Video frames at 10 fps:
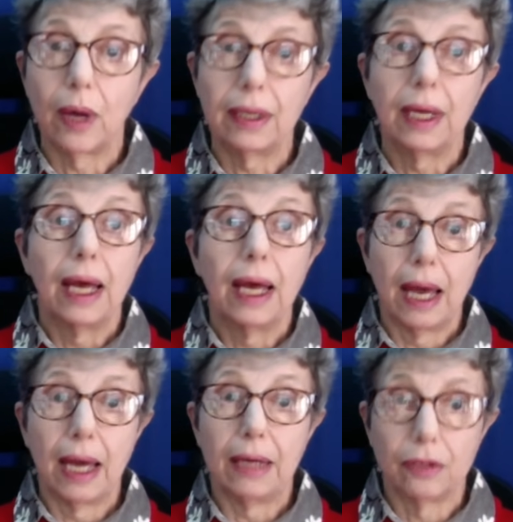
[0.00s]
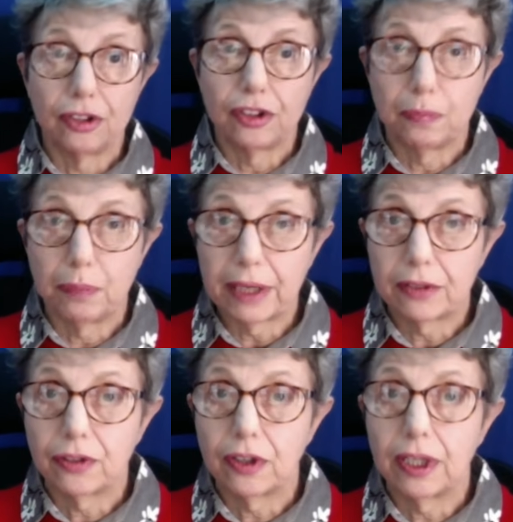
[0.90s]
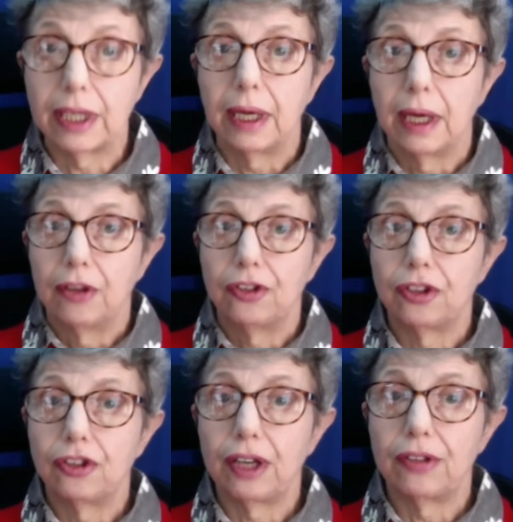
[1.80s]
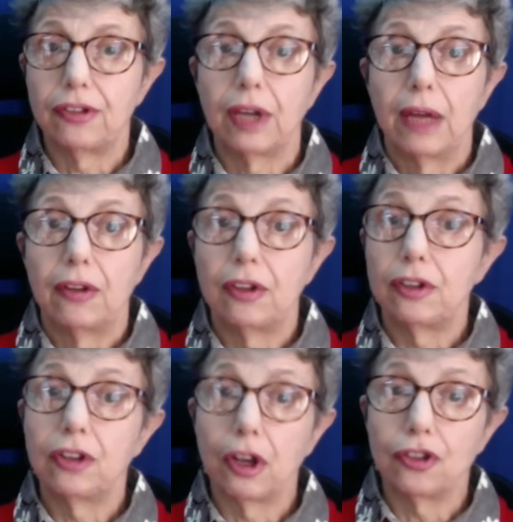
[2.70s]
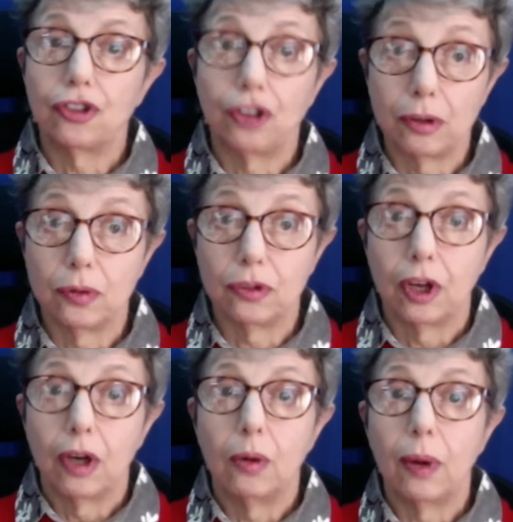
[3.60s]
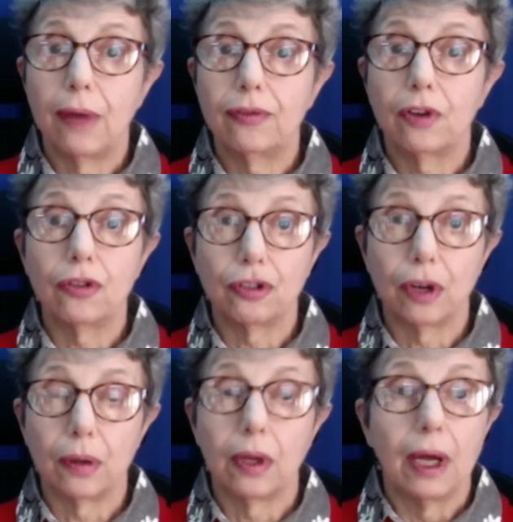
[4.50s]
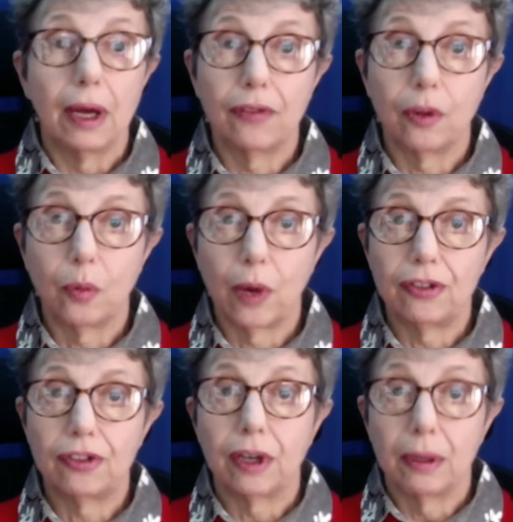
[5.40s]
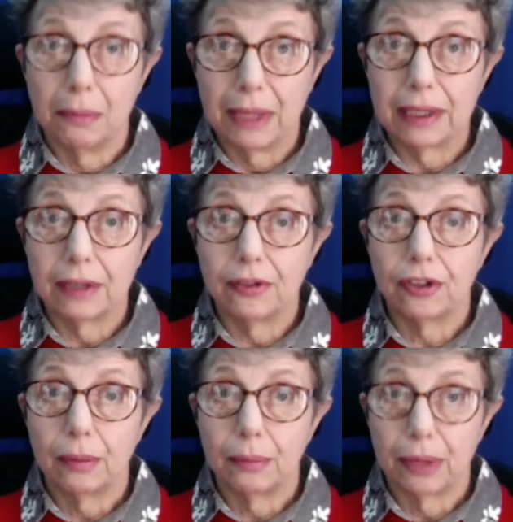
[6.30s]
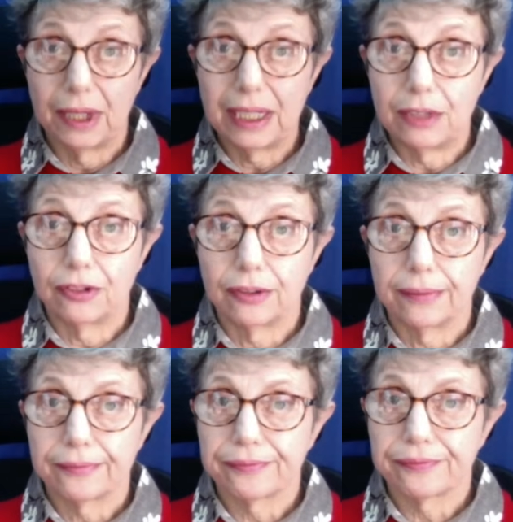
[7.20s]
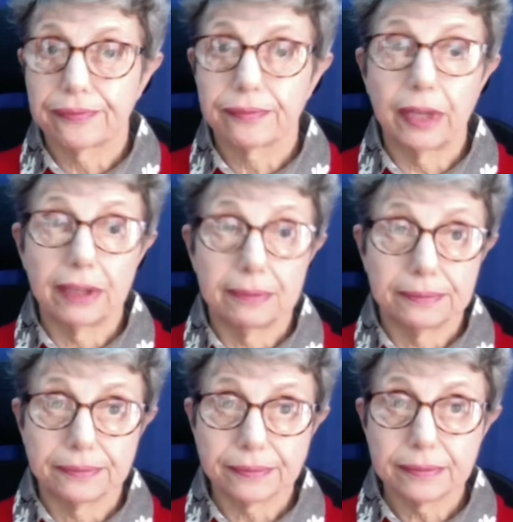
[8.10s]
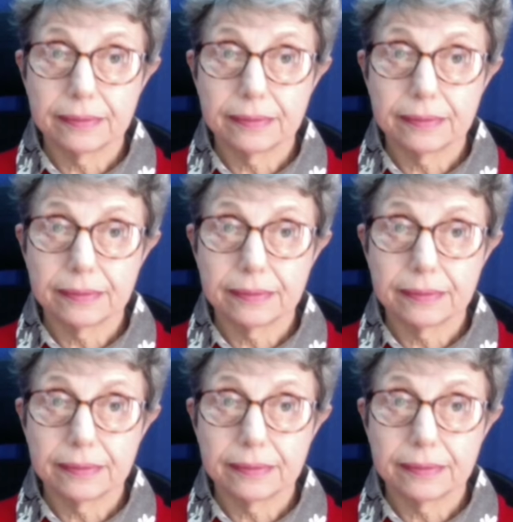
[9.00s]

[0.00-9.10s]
Well, I respectfully suggest that it's not Jews who have control of the West Midlands Police. But